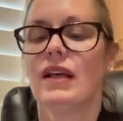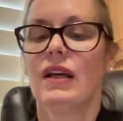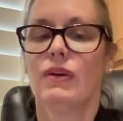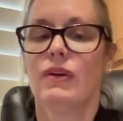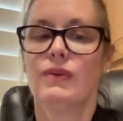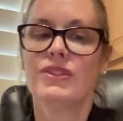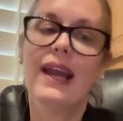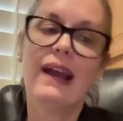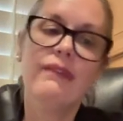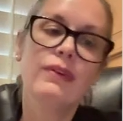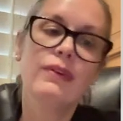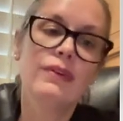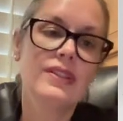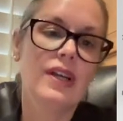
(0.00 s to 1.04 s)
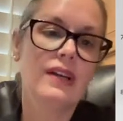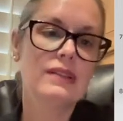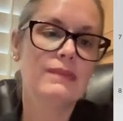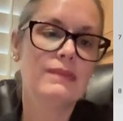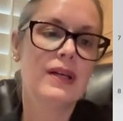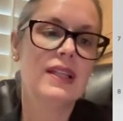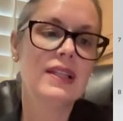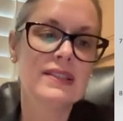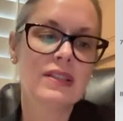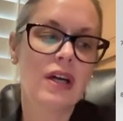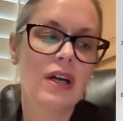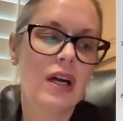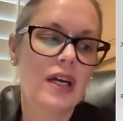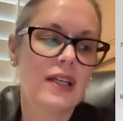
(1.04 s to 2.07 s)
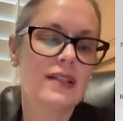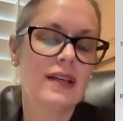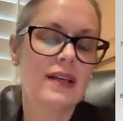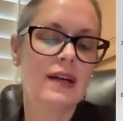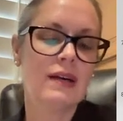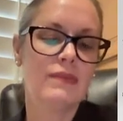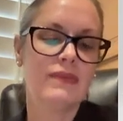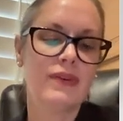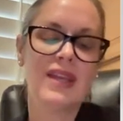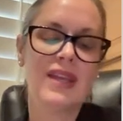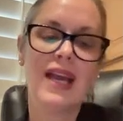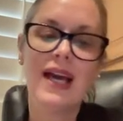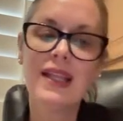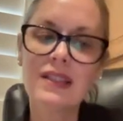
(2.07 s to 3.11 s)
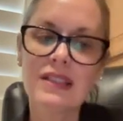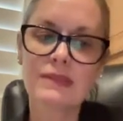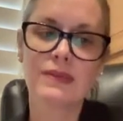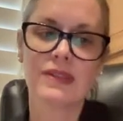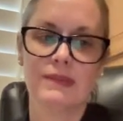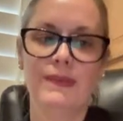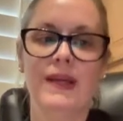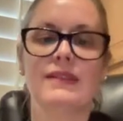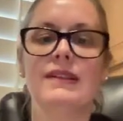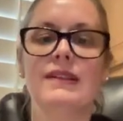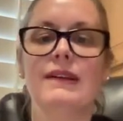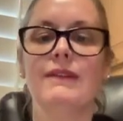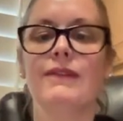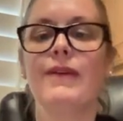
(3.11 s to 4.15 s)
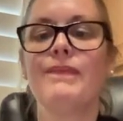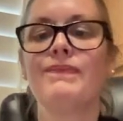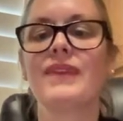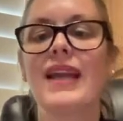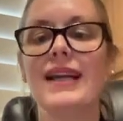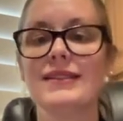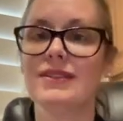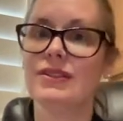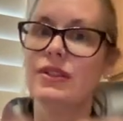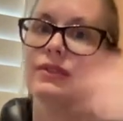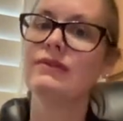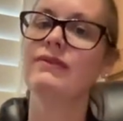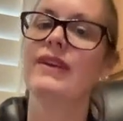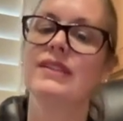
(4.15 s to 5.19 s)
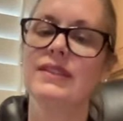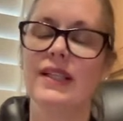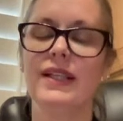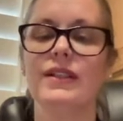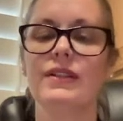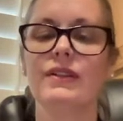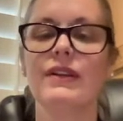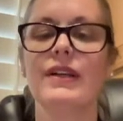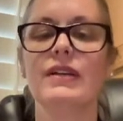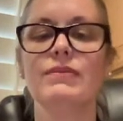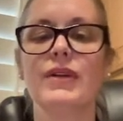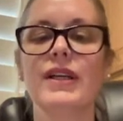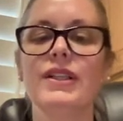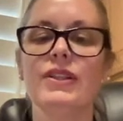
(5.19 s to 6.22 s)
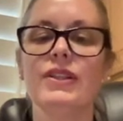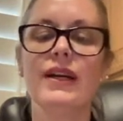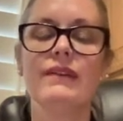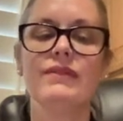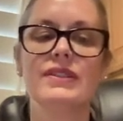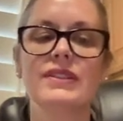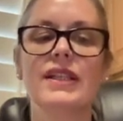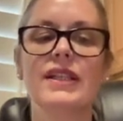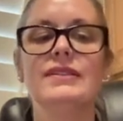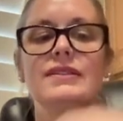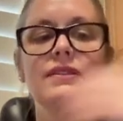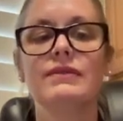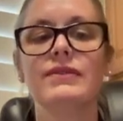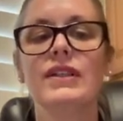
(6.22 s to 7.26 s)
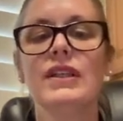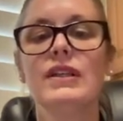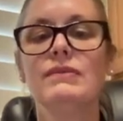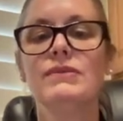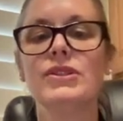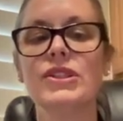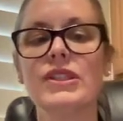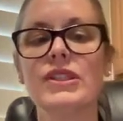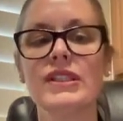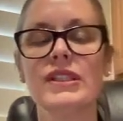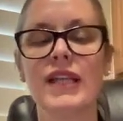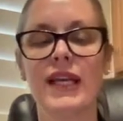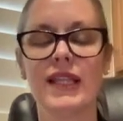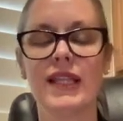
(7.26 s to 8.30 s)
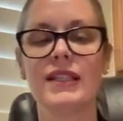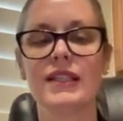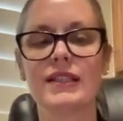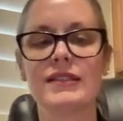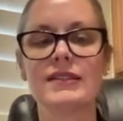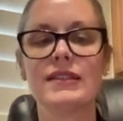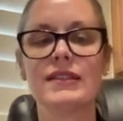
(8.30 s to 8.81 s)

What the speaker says: which I haven't really talked about in this talk, from the ethics perspective, has its own Venn diagram, right? You have this kinds of machine ethics,